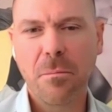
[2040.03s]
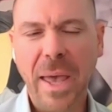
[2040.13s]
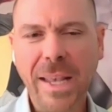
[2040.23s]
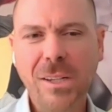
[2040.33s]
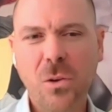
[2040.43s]

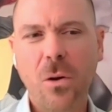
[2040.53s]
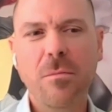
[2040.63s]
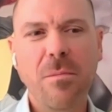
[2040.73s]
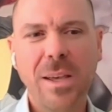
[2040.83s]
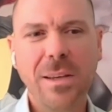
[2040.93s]
banks
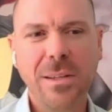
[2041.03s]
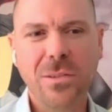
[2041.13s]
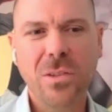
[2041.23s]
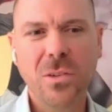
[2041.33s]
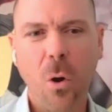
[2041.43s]
are
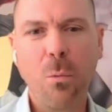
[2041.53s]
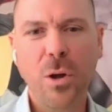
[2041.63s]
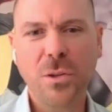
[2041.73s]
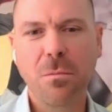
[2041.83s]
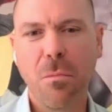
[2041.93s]
making so
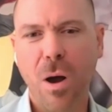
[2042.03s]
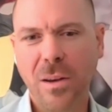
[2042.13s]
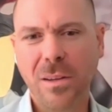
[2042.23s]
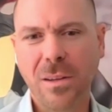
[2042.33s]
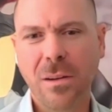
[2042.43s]
much
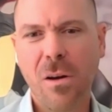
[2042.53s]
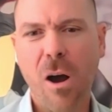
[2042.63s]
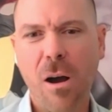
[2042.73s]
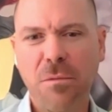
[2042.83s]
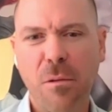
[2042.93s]
money
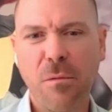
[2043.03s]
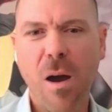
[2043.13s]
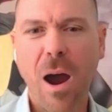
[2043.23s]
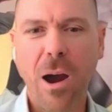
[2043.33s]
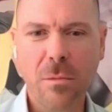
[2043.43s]
off of
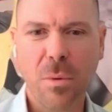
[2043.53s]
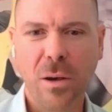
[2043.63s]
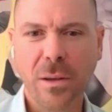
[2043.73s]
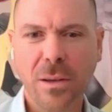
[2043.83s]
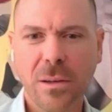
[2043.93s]
our
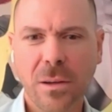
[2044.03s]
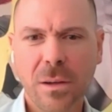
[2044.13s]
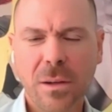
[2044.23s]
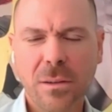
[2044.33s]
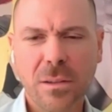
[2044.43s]
money
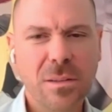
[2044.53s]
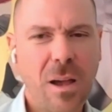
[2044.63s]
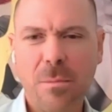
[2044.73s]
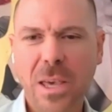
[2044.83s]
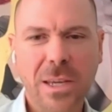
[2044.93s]
that's
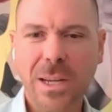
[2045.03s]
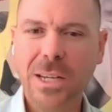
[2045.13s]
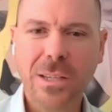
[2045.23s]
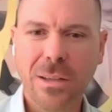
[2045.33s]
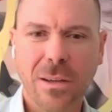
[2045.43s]
not making
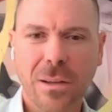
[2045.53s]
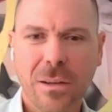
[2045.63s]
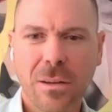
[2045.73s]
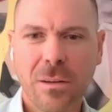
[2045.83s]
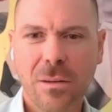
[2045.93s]
anything.
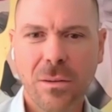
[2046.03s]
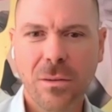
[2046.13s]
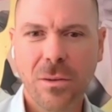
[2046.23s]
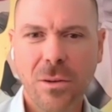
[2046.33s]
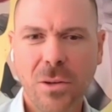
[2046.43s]

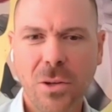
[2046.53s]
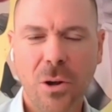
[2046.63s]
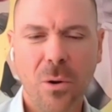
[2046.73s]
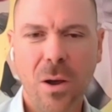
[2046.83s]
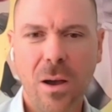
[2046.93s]

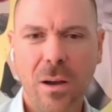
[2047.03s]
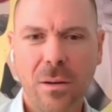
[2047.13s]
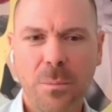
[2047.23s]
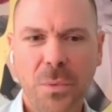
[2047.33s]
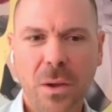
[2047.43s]

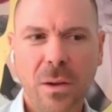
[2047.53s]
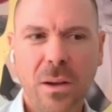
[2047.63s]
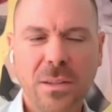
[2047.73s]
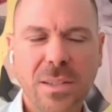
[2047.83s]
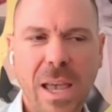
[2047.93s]

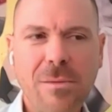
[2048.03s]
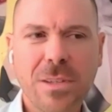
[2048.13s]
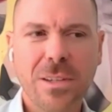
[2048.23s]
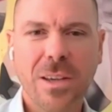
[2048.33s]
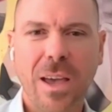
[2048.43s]
A
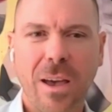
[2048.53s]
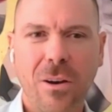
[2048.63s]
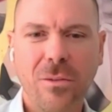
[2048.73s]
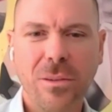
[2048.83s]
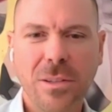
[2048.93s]
savings
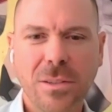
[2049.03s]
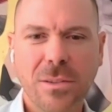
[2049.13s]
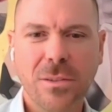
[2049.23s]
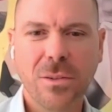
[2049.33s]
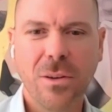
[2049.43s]
account
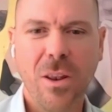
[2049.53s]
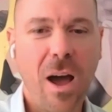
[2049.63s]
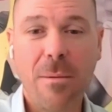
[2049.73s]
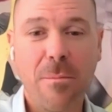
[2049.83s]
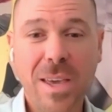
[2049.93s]
is
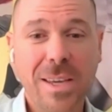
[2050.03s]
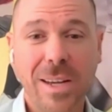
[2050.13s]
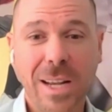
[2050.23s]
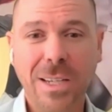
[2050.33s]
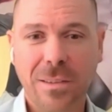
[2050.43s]
not
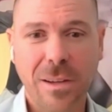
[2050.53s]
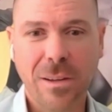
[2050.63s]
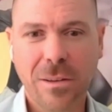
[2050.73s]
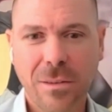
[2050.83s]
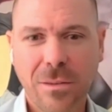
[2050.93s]
making
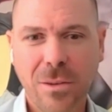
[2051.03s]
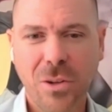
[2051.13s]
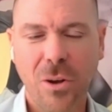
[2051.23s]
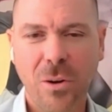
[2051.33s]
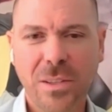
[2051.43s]
anything.
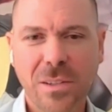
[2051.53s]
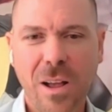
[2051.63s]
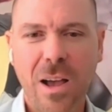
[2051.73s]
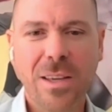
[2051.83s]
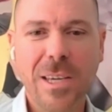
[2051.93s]
It's
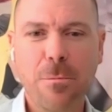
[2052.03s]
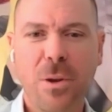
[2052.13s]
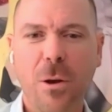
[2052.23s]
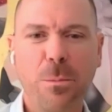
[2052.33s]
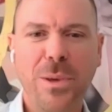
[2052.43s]
not
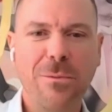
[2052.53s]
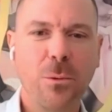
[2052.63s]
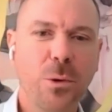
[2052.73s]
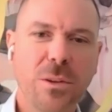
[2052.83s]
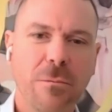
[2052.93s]
keeping up
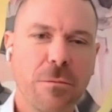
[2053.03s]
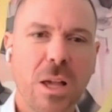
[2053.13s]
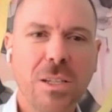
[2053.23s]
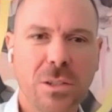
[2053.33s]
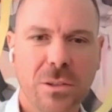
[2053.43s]
even with
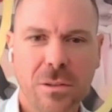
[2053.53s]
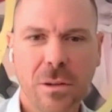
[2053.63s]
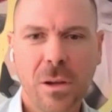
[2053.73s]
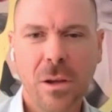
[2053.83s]
inflation.